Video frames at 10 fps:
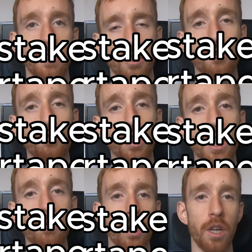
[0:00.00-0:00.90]
You really
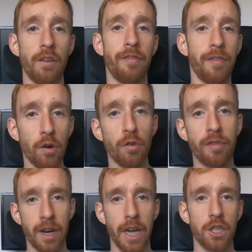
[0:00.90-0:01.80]
want to feel
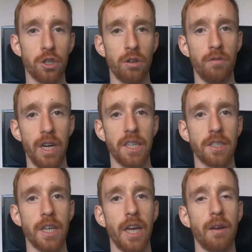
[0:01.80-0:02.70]
fresh on race
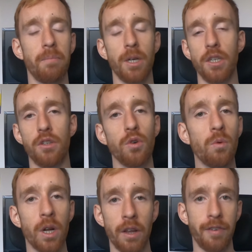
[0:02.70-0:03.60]
day, but you don't
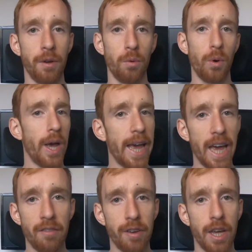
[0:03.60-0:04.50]
want to feel
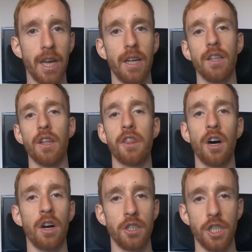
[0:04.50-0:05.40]
heavy,
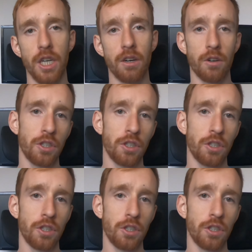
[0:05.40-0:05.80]
lethargic or